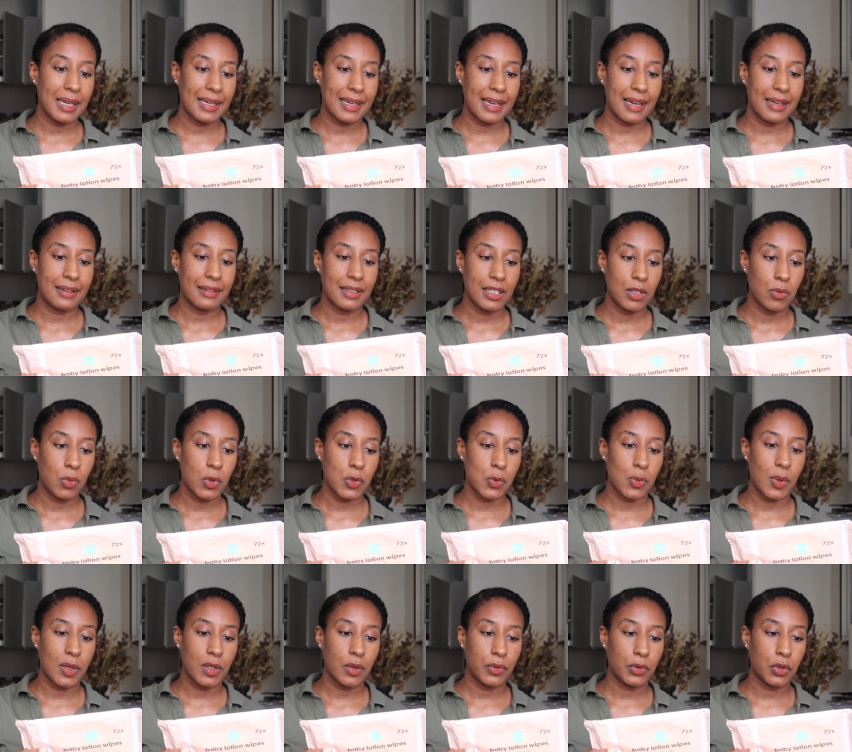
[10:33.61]
Again, it was
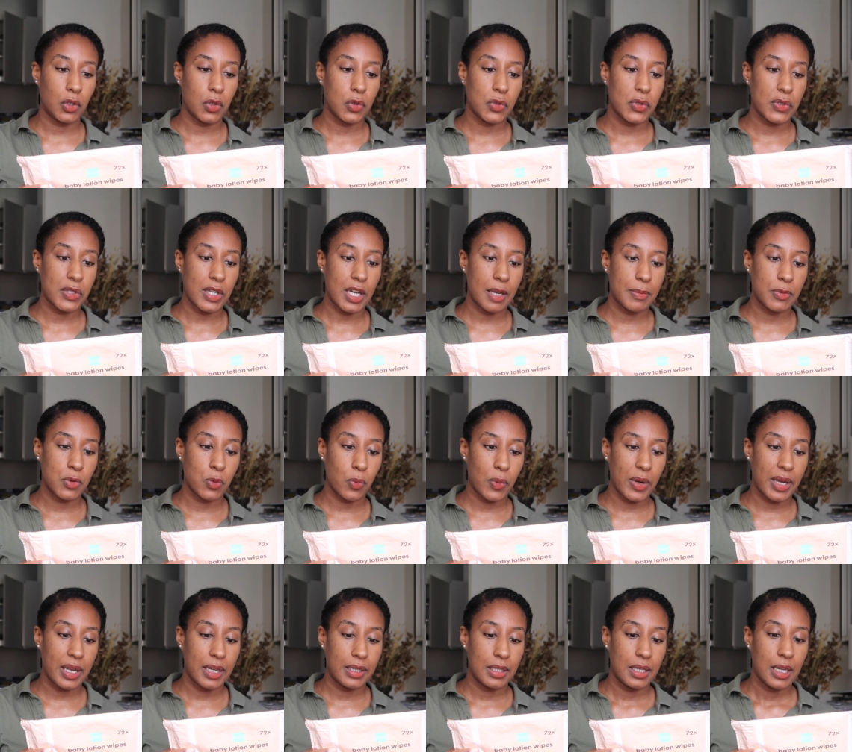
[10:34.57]
one of those times
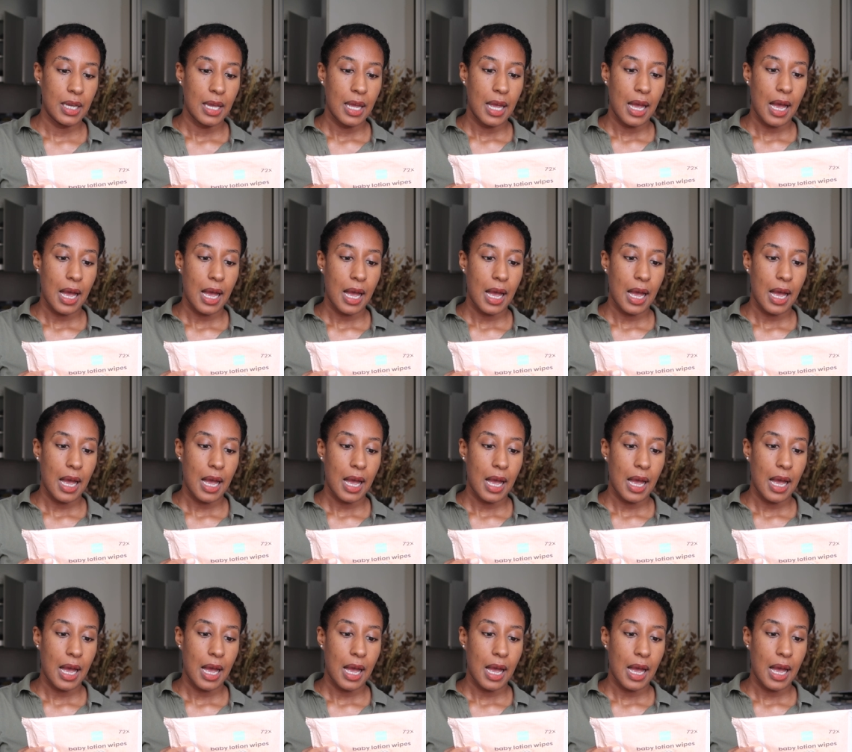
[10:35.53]
when